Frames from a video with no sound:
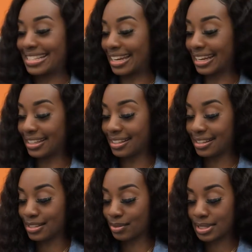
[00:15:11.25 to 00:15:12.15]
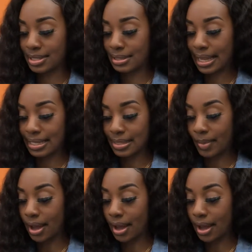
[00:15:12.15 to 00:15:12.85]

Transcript: I like that this. This is like some